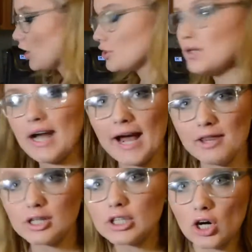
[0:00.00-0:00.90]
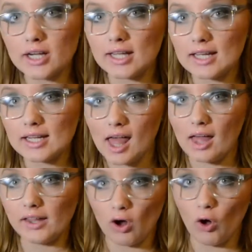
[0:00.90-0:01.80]
you can either cook it
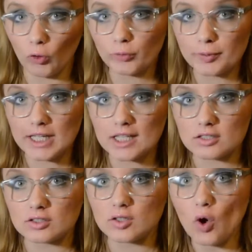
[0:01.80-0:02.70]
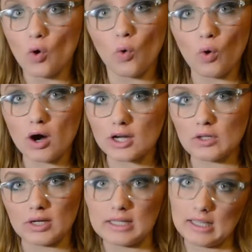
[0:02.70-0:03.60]
like a whole piece, or
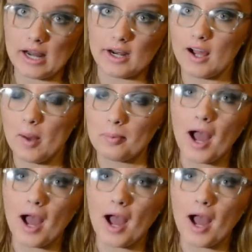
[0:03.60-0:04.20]
you can cut it up.